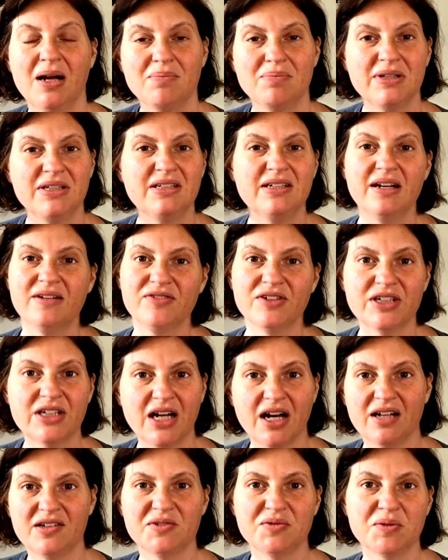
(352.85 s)
but never
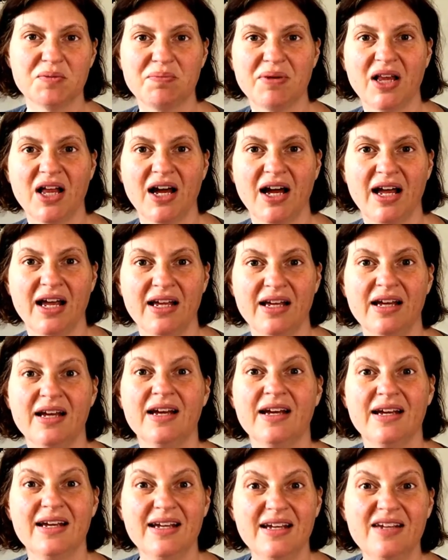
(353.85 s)
got a reply,
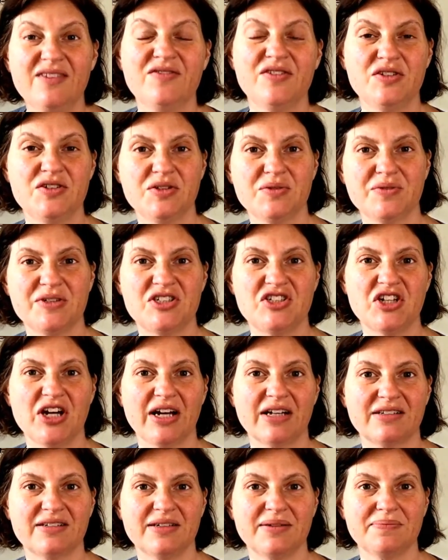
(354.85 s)
even to
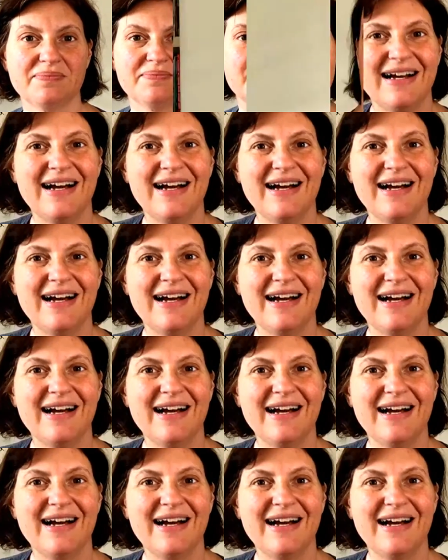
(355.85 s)
reject him.